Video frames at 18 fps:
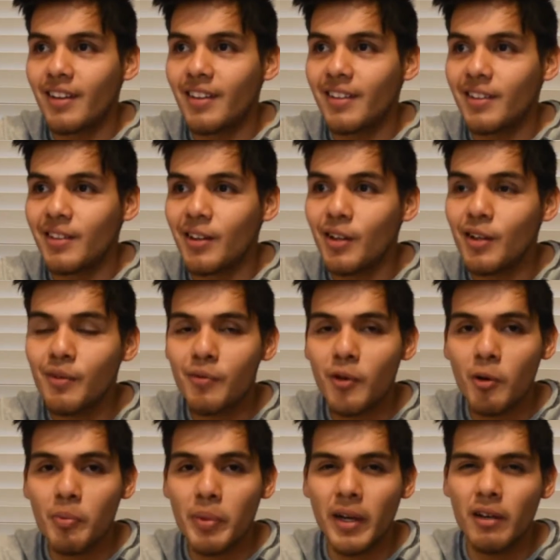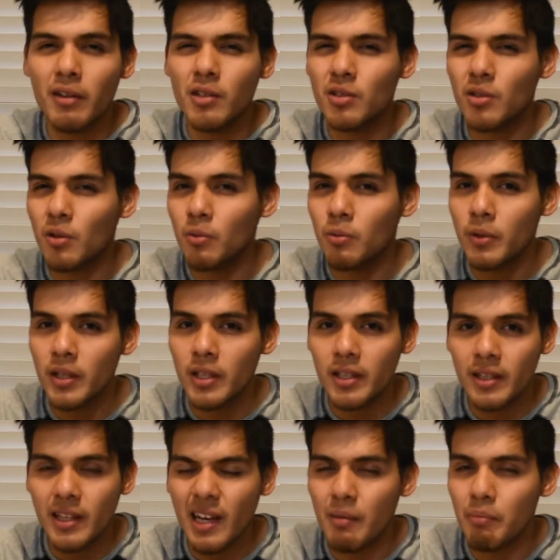none of our parents are
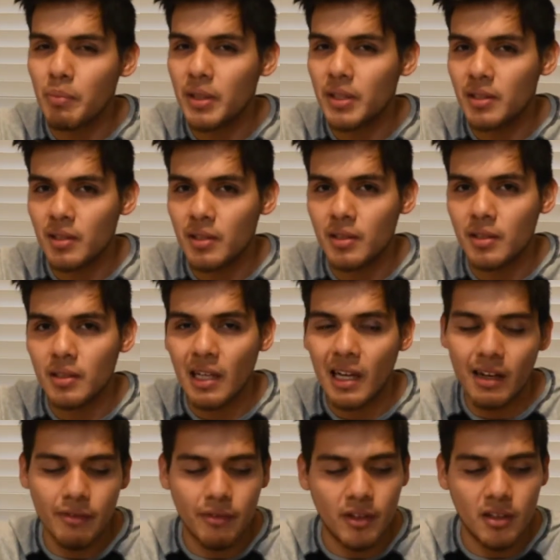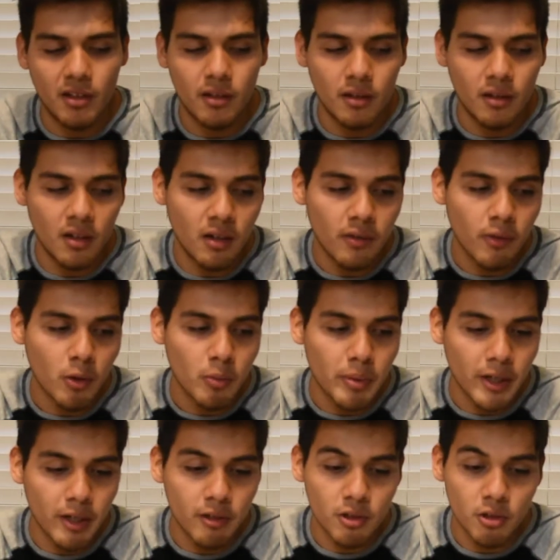really that business savvy. None of our
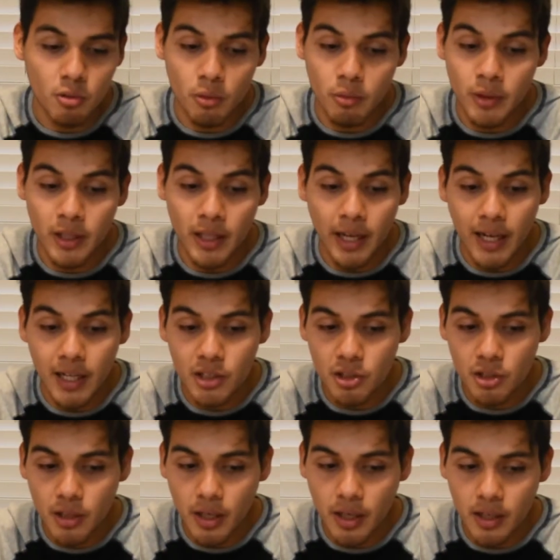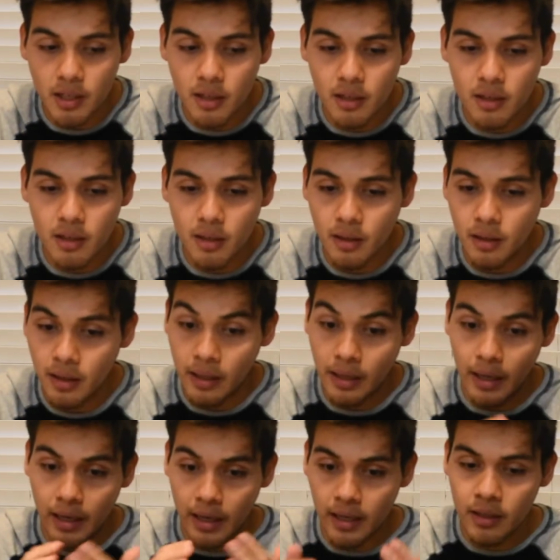parents were really educated
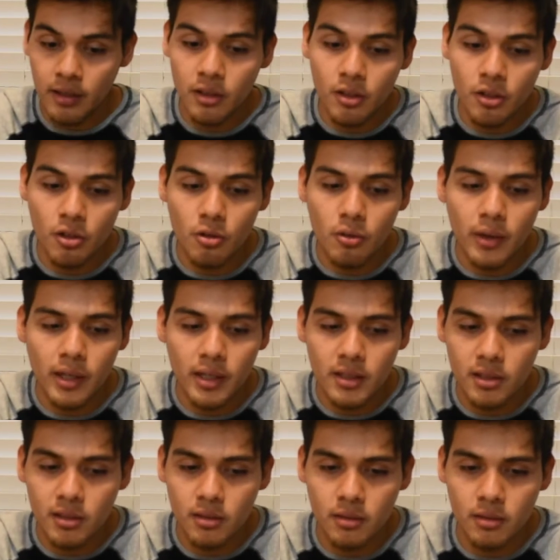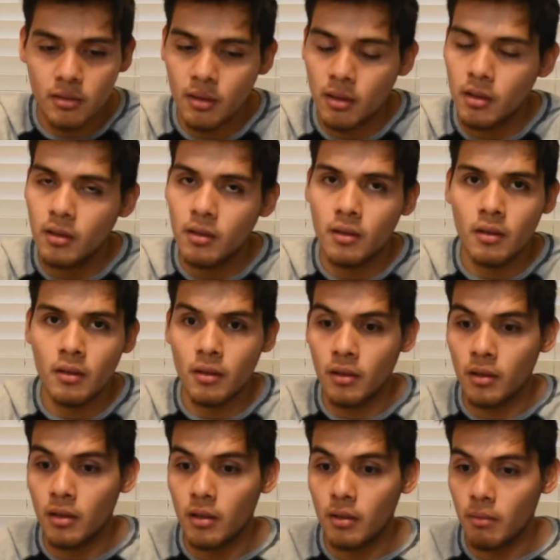in the U.S.
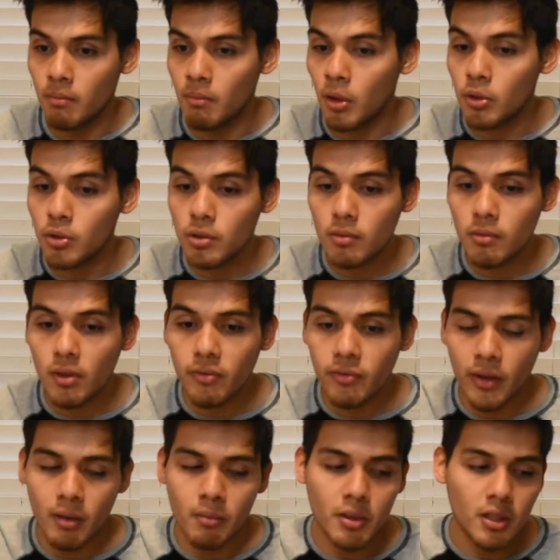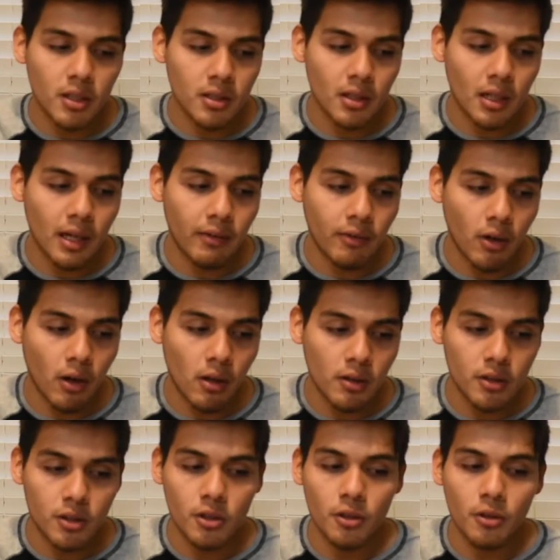Most of our family doesn't have
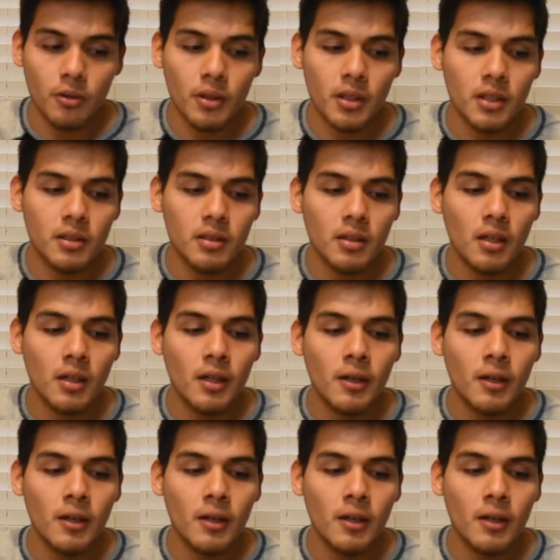college degrees.